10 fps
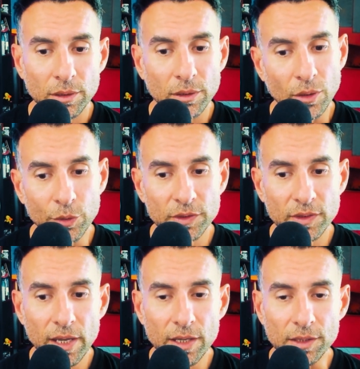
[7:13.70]
Those
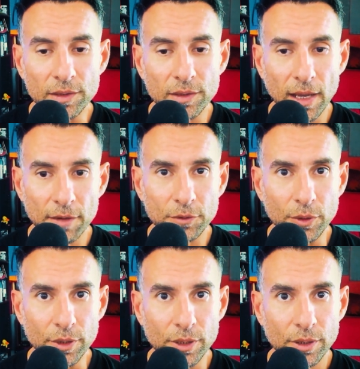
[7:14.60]
days
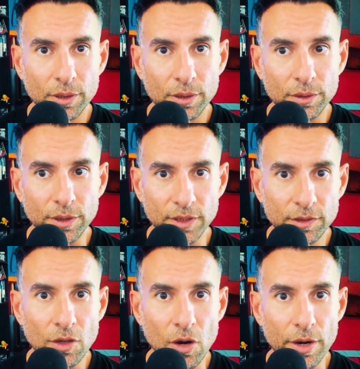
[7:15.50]
after the
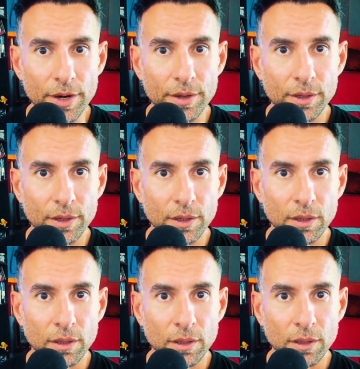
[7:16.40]
discard,
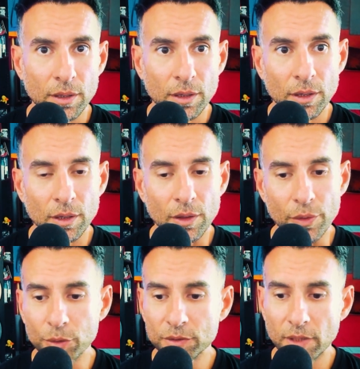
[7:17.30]

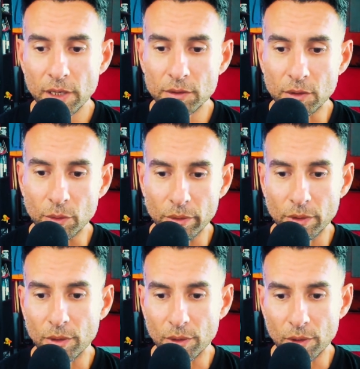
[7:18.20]
those days are
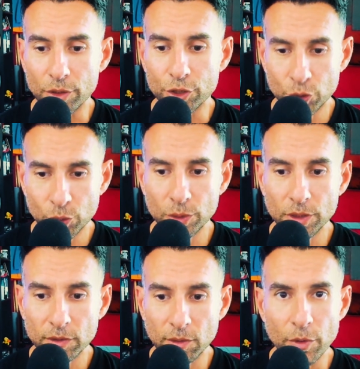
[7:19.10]
truly
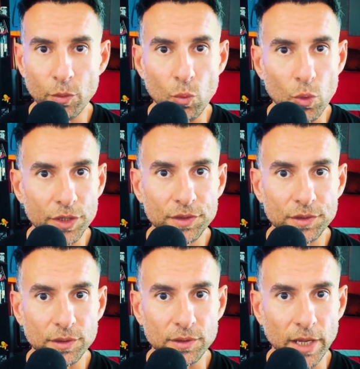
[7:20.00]
some of the
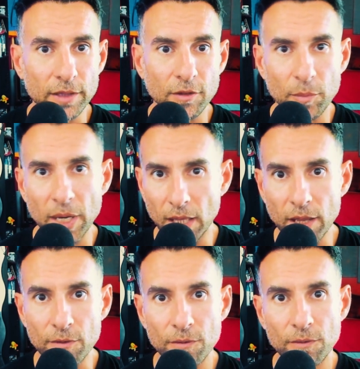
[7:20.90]
worst days of my
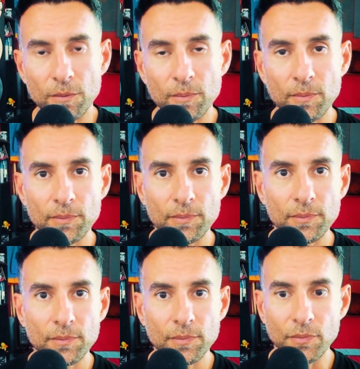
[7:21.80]
life.
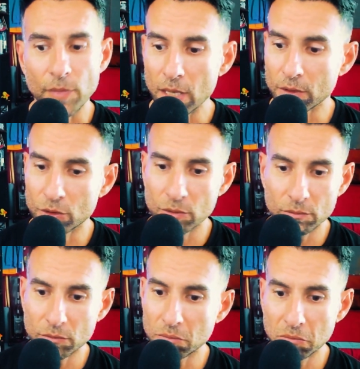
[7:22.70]
They
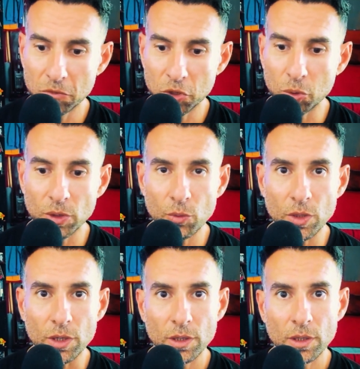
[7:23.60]
truly
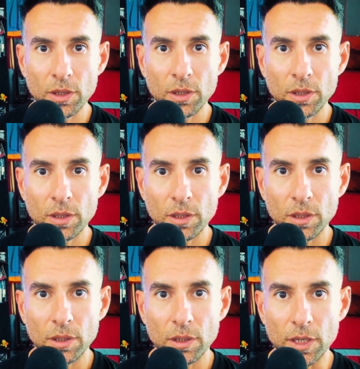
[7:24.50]
were.
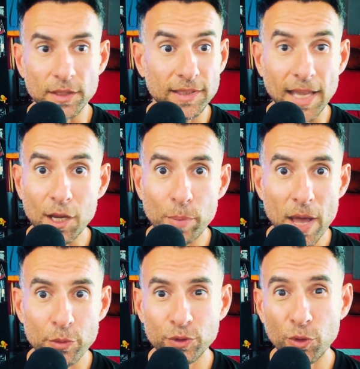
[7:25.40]
And the
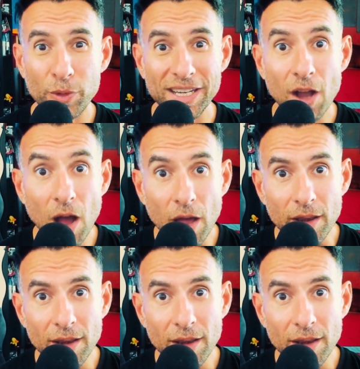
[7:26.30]
psychopath was already gone.